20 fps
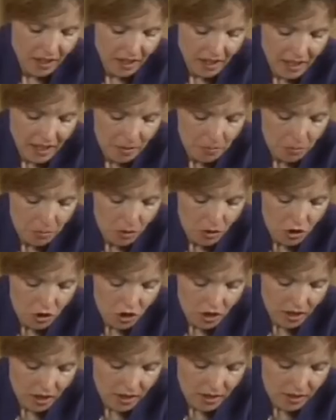it
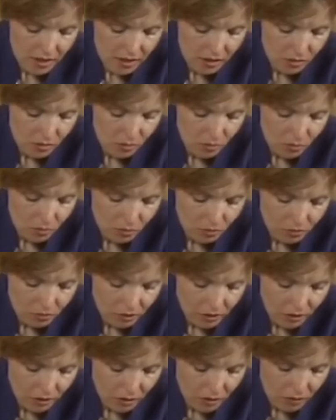pushes all
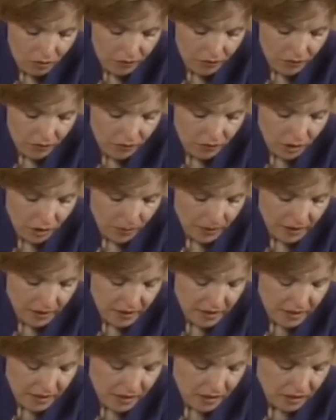of the
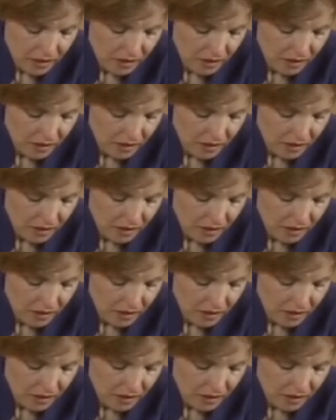fluids